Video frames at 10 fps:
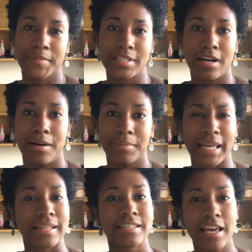some
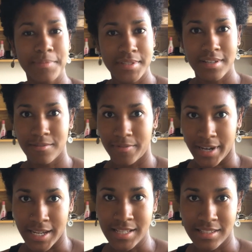like tips and
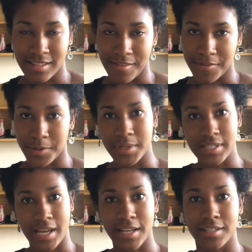advice if you
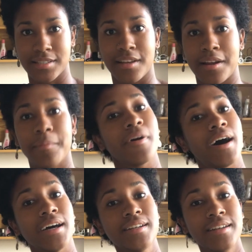decide to study
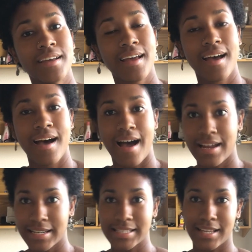abroad.
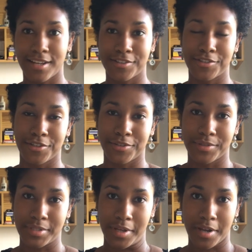I decided to
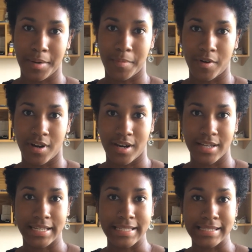study
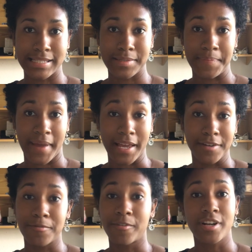abroad in Spain
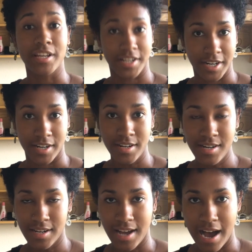for a year.
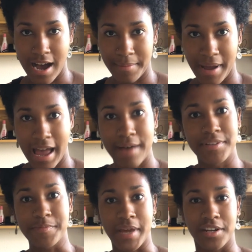I have a
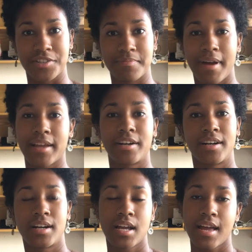Spanish
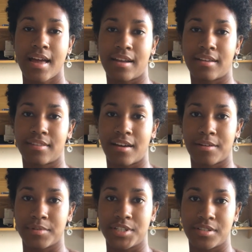minor, and I thought I
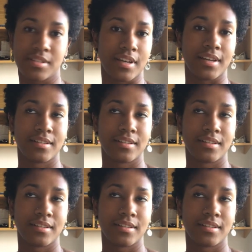would just